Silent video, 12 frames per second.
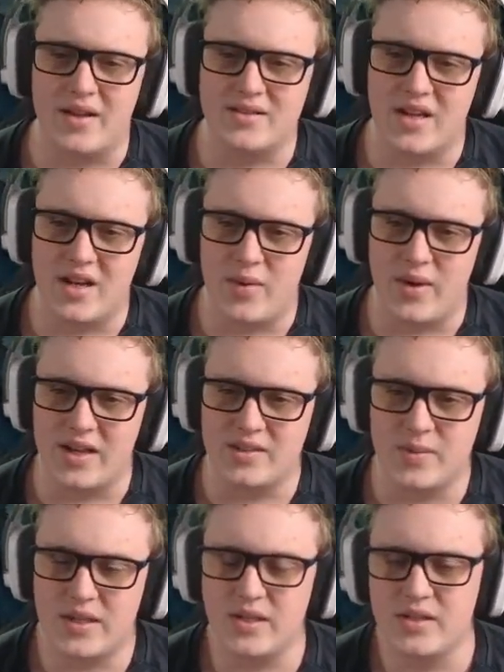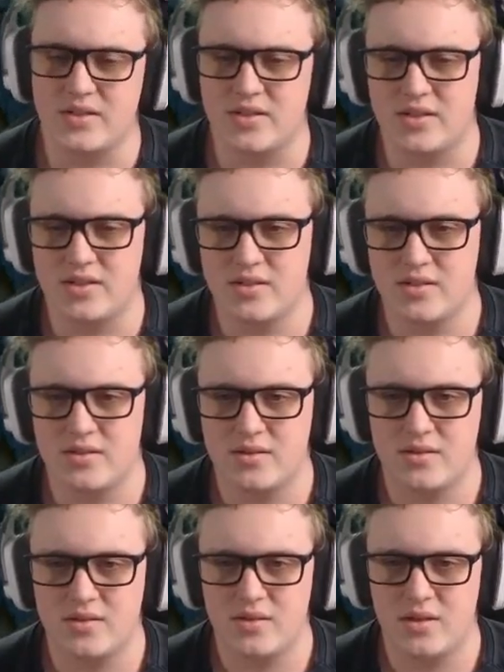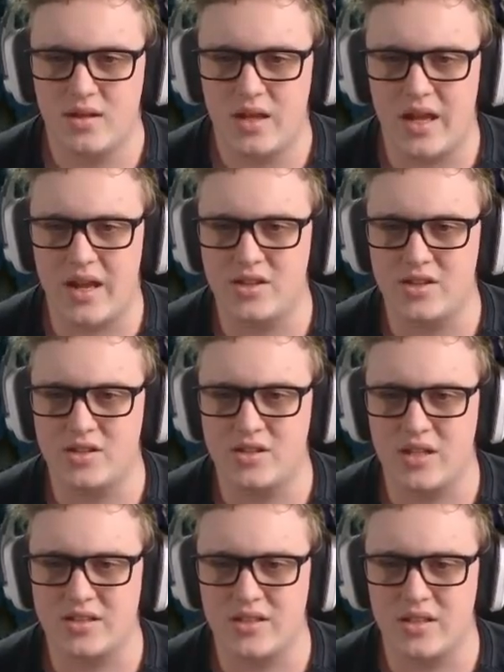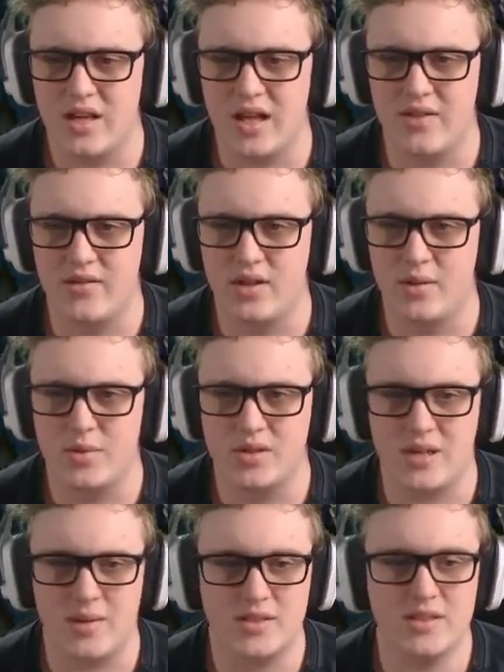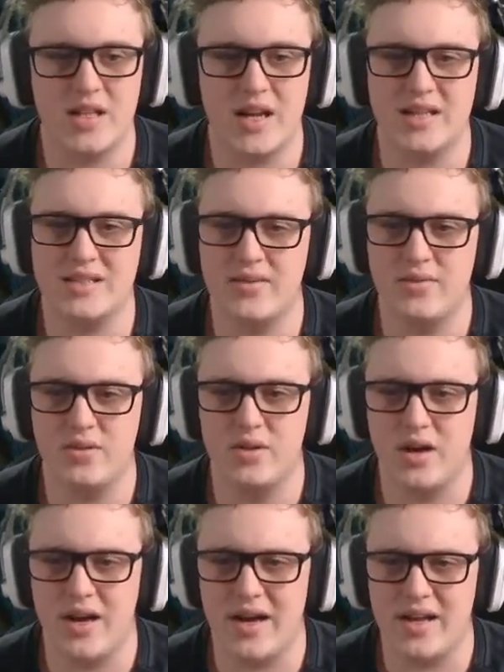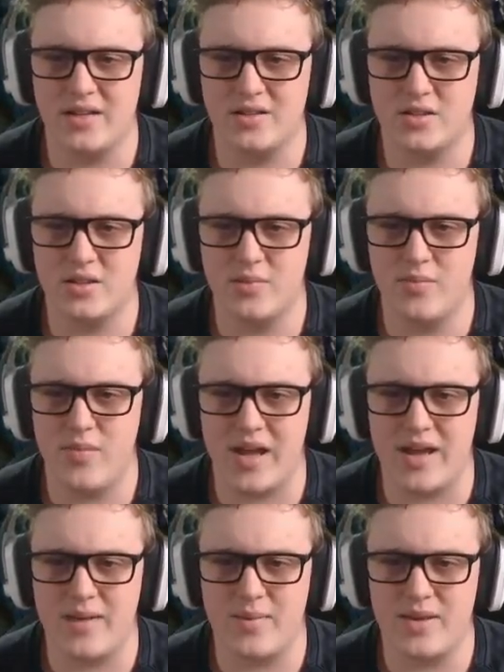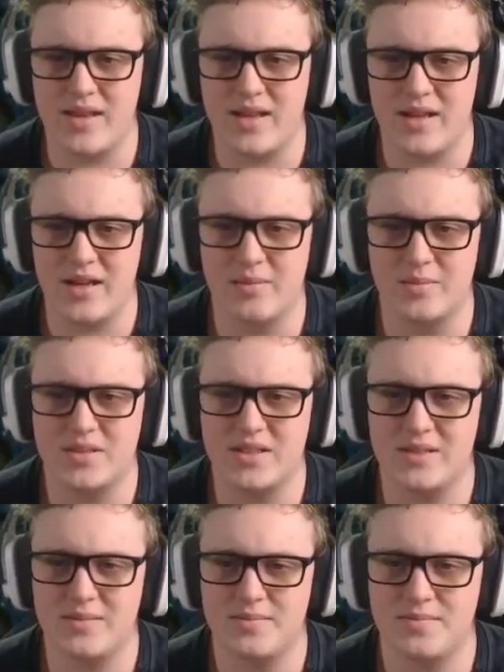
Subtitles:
anyways because he just does a hell of a lot more damage. This guy is level 9, so maybe that helps him.